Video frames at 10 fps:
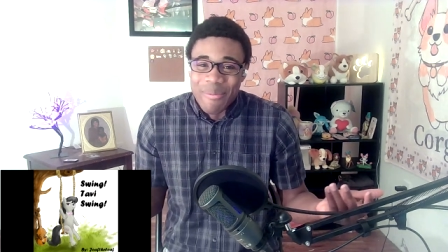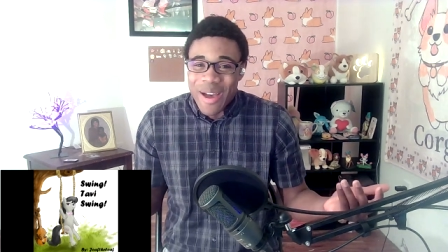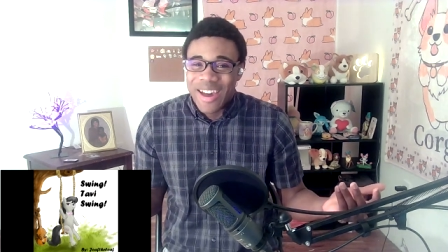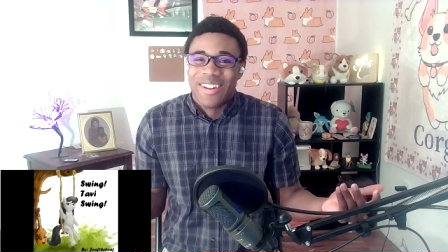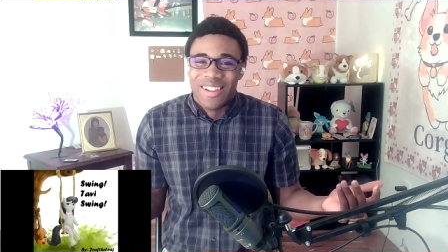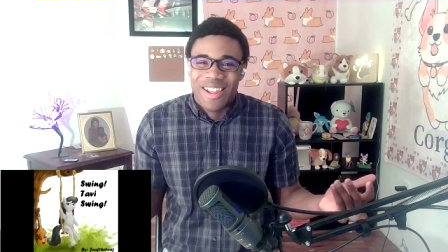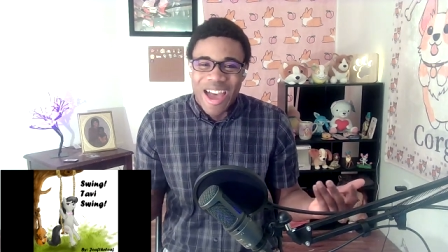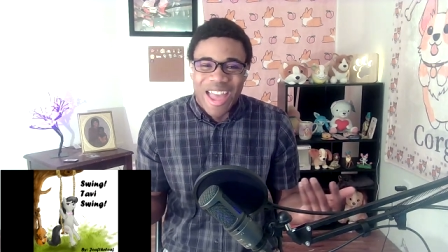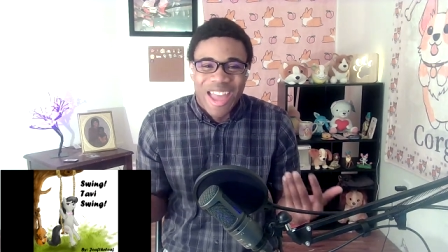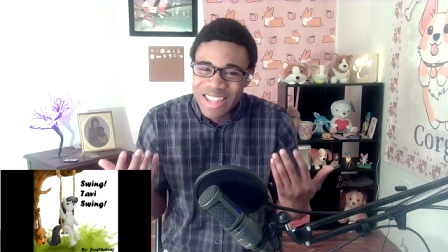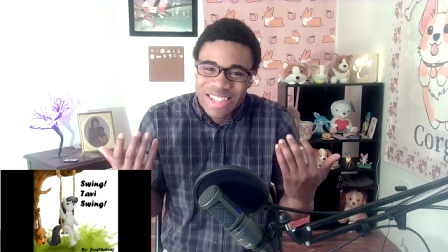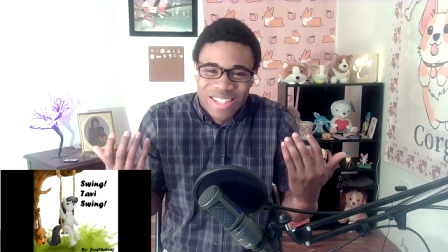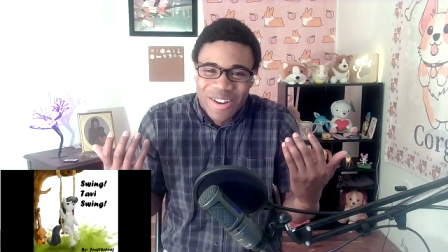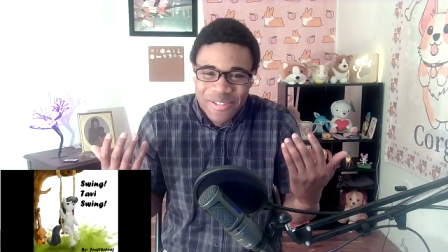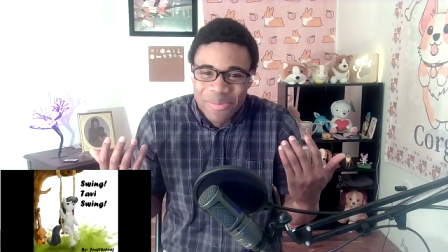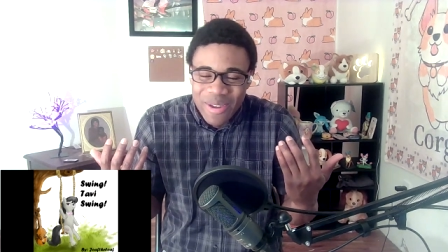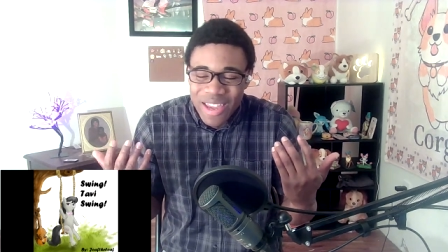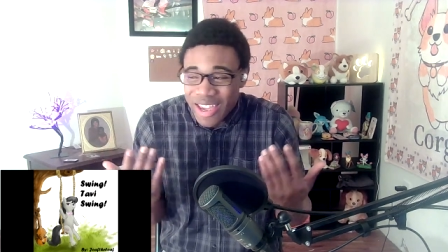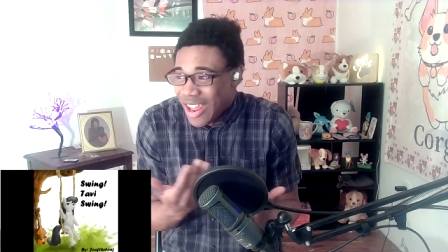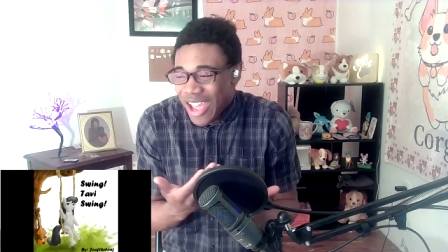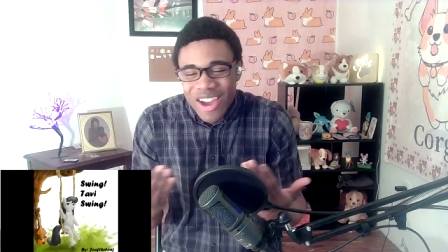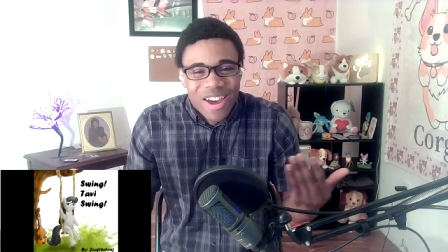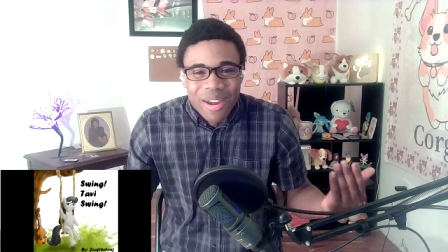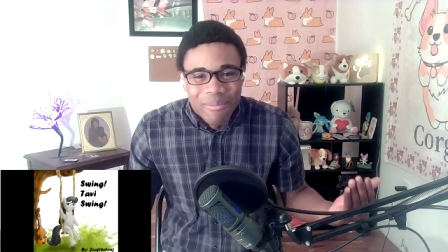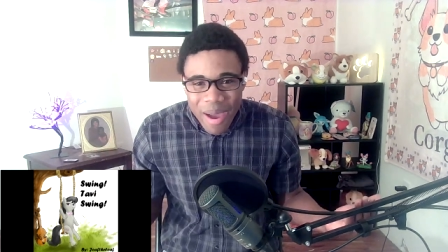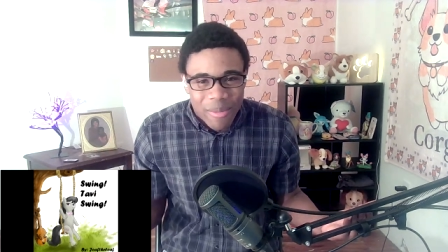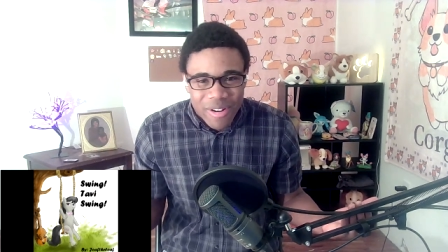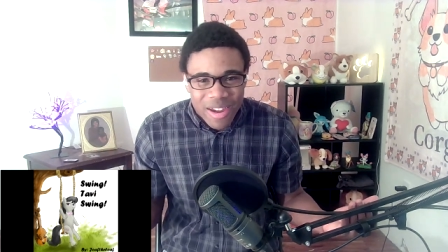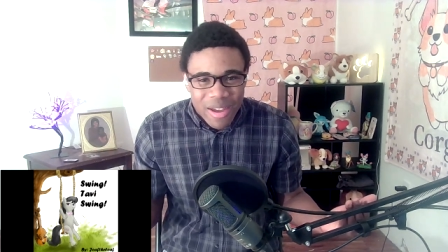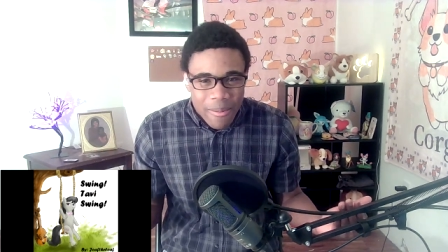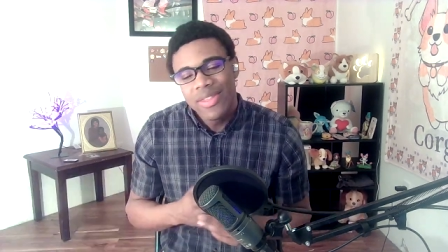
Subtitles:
I'm not gonna lie. It deserves to be an iconic memory.